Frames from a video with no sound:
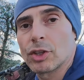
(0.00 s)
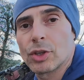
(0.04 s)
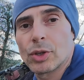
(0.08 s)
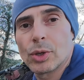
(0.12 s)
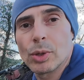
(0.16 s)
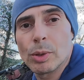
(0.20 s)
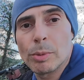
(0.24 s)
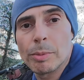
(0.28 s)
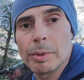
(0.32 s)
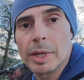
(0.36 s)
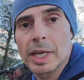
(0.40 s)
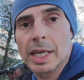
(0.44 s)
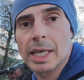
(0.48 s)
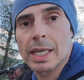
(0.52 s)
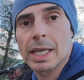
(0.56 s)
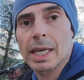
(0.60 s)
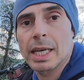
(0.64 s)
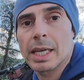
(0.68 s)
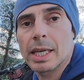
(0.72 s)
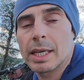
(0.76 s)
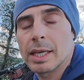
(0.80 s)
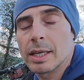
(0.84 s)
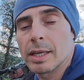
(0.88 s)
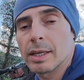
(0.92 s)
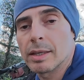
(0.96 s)
tubing
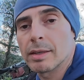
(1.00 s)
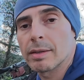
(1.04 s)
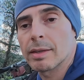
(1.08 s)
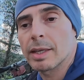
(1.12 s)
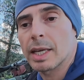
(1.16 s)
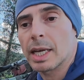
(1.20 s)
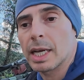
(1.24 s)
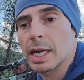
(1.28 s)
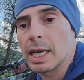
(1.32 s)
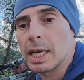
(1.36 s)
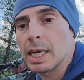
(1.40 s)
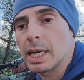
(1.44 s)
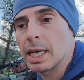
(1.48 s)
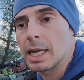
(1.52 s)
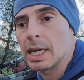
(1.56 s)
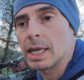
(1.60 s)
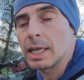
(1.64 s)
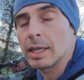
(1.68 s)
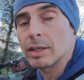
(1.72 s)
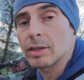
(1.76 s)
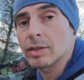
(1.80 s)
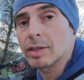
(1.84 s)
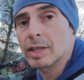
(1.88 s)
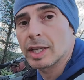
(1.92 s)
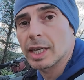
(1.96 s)
is
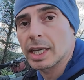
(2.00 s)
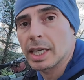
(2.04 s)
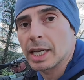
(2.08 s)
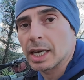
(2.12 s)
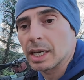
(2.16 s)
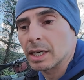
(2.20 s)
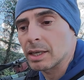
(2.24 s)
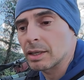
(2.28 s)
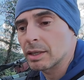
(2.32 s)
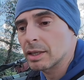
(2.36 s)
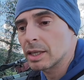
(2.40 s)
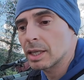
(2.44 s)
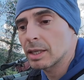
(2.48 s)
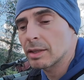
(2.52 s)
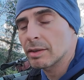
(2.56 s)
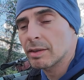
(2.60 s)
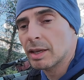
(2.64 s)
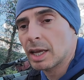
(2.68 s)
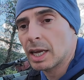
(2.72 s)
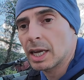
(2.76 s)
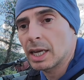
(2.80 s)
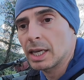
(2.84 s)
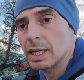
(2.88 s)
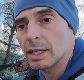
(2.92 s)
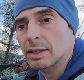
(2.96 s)
thicker. It's
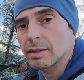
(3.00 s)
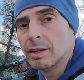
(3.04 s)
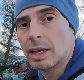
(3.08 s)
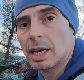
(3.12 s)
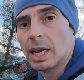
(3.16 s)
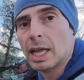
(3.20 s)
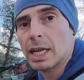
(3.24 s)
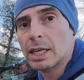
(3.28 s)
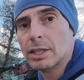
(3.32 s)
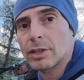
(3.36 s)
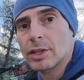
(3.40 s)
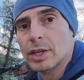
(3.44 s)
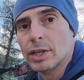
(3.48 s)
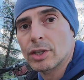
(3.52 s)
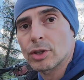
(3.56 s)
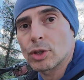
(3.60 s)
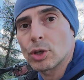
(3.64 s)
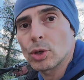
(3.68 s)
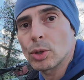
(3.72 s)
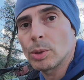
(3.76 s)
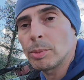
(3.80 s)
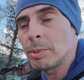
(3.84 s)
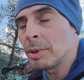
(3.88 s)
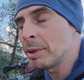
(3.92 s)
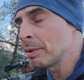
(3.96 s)
a larger
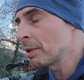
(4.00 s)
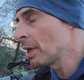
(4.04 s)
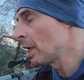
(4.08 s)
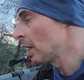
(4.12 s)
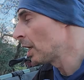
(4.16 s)
tube,